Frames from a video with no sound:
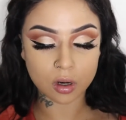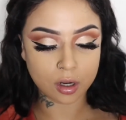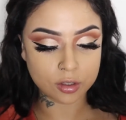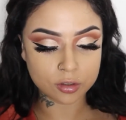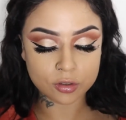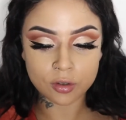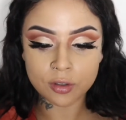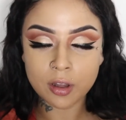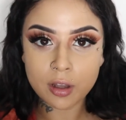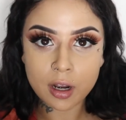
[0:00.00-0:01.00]
Okay, so
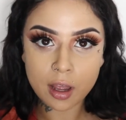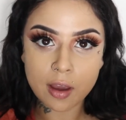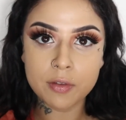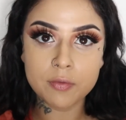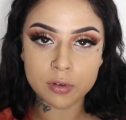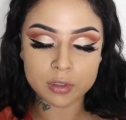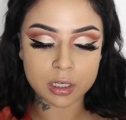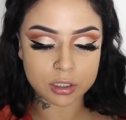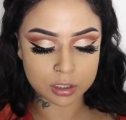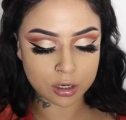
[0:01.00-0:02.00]
now that I have the
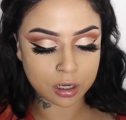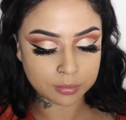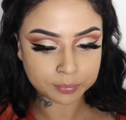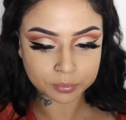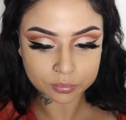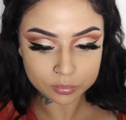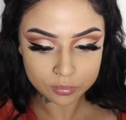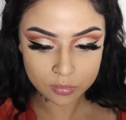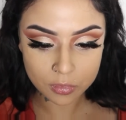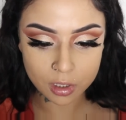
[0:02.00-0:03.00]
foundation on,
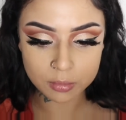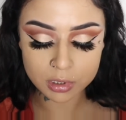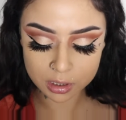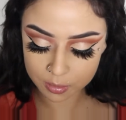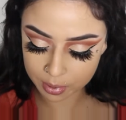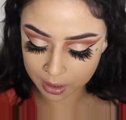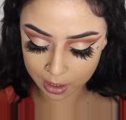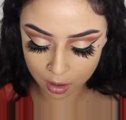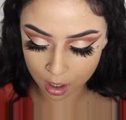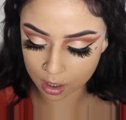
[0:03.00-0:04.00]
I'm going to
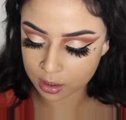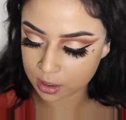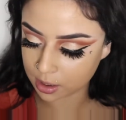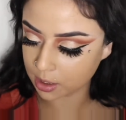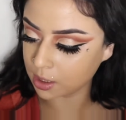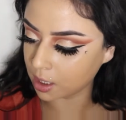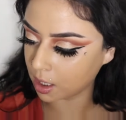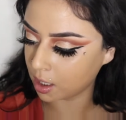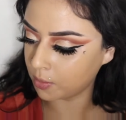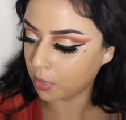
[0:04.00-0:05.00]
apply on
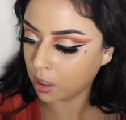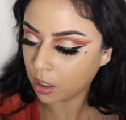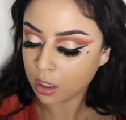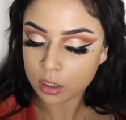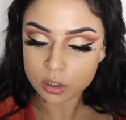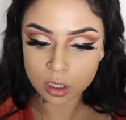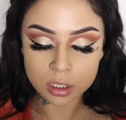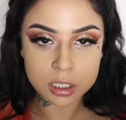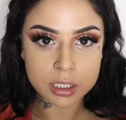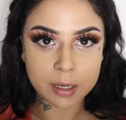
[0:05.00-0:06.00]
some
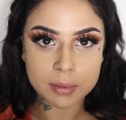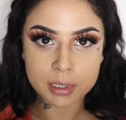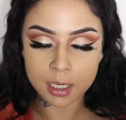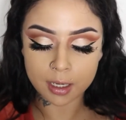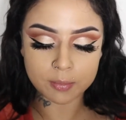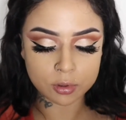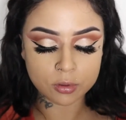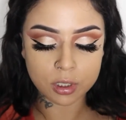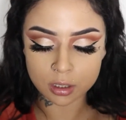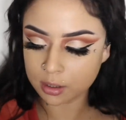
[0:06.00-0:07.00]
Tarte Shape Tape to
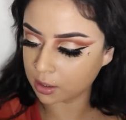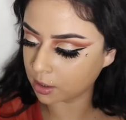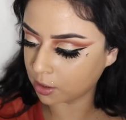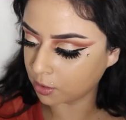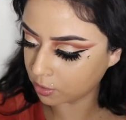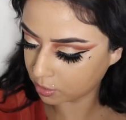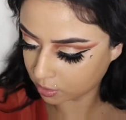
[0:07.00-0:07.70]
conceal.